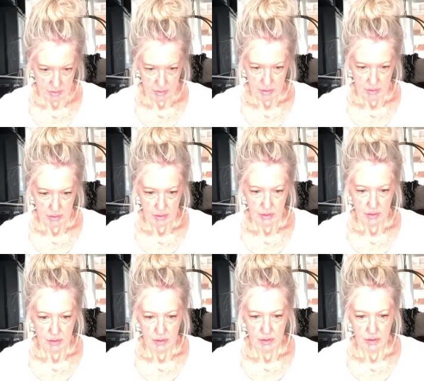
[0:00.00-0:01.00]

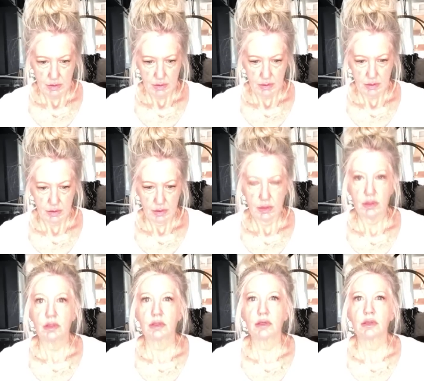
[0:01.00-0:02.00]

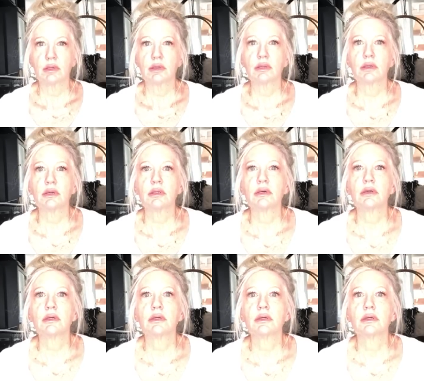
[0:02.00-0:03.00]

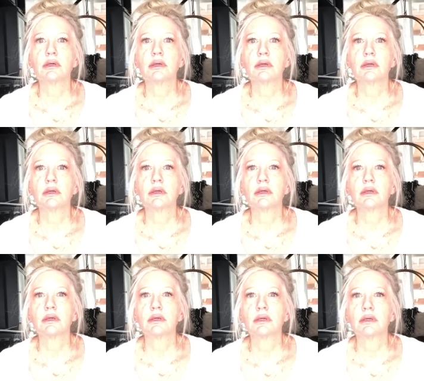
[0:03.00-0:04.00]

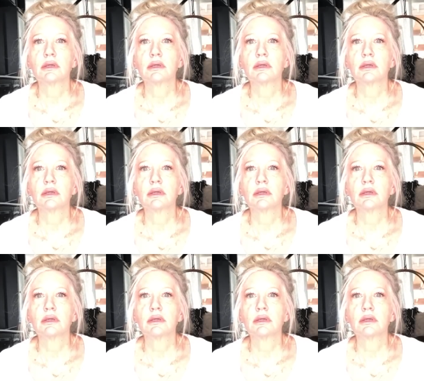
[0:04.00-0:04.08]
No one is speaking in this clip.